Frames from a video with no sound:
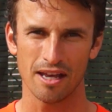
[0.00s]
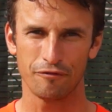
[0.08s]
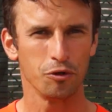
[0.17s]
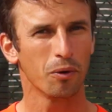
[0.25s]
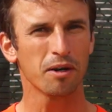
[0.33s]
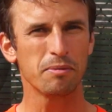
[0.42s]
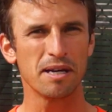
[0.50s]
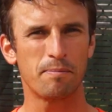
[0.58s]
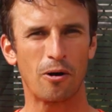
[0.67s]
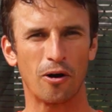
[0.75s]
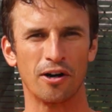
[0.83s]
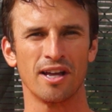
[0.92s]
If you want to be a
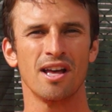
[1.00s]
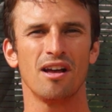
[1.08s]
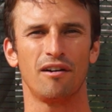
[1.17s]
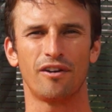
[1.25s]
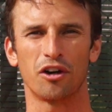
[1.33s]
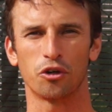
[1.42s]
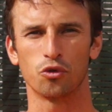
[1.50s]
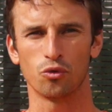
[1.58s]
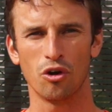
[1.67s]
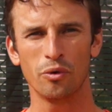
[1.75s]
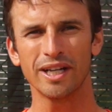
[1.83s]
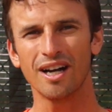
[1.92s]
part of our
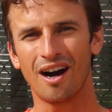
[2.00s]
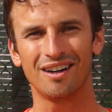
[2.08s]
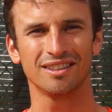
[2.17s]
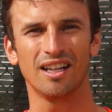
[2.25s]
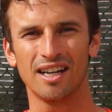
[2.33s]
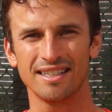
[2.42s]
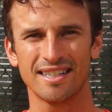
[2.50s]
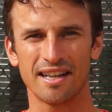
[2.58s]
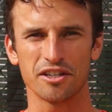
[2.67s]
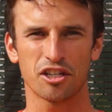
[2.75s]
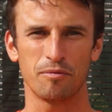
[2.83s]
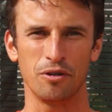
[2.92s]
growing online
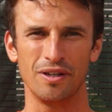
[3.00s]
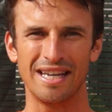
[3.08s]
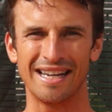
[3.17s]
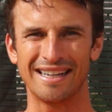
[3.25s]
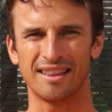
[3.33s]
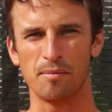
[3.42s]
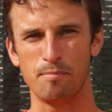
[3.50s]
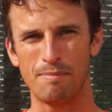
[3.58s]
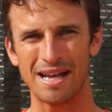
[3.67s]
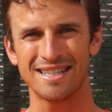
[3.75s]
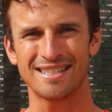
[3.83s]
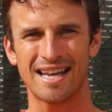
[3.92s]
tennis community and get the
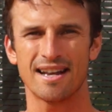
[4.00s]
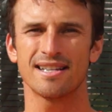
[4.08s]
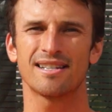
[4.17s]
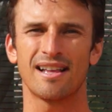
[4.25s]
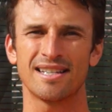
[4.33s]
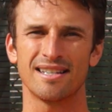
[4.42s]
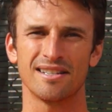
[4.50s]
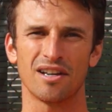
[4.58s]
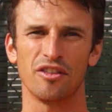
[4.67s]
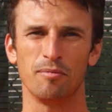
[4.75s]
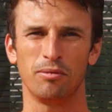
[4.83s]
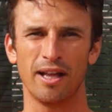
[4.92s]
best tennis lessons
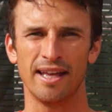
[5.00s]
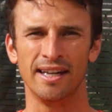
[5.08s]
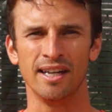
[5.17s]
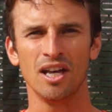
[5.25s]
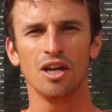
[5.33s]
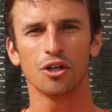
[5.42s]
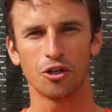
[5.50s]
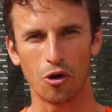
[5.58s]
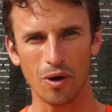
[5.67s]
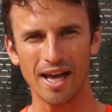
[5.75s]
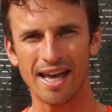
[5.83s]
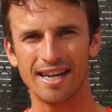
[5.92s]
on the planet,
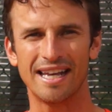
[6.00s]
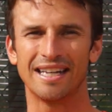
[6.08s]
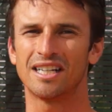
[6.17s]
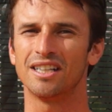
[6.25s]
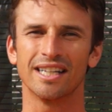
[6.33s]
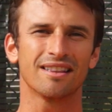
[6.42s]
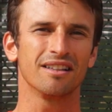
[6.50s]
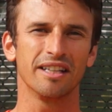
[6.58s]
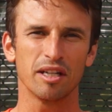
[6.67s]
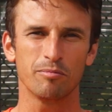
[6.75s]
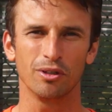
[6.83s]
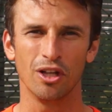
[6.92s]
go ahead and click the
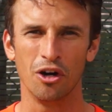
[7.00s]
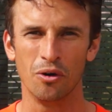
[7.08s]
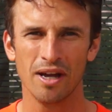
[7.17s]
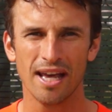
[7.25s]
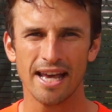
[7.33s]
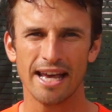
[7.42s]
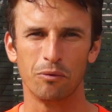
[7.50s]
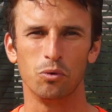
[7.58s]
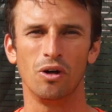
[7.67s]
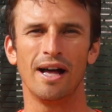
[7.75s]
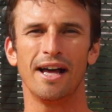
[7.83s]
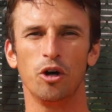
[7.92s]
link below and
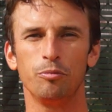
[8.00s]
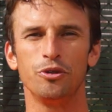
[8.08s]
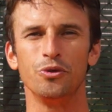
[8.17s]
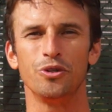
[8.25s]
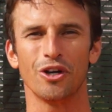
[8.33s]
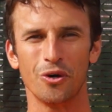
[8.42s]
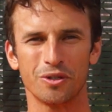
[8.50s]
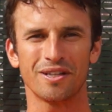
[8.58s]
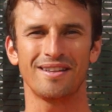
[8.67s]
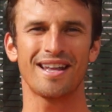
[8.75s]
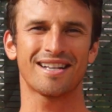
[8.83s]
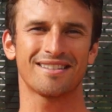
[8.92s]
we'll help you go
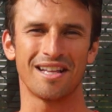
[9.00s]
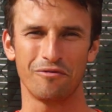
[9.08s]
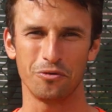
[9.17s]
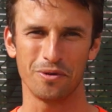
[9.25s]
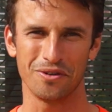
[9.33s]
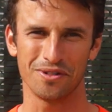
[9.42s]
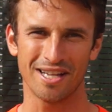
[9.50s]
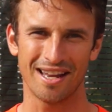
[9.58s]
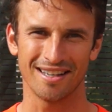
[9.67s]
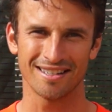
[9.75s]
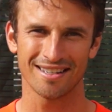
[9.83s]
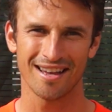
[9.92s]
to the next level with your
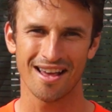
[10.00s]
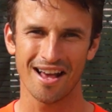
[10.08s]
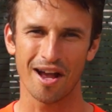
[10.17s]
tennis.